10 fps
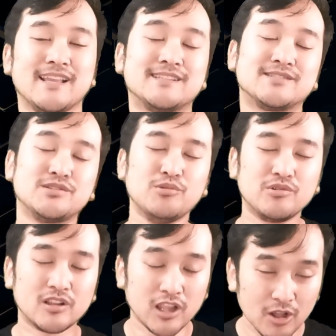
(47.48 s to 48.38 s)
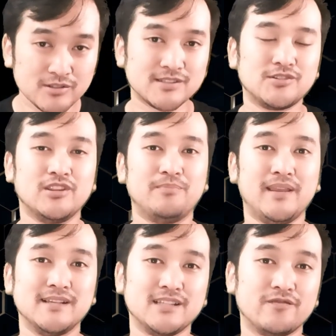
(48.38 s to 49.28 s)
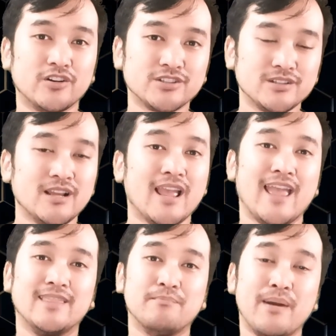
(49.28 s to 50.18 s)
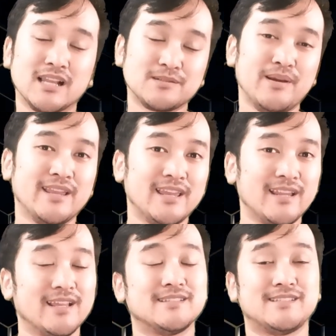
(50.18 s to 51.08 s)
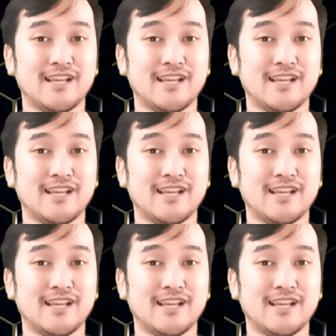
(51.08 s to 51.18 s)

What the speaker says: say it's too close to the PC version and the matchmaking is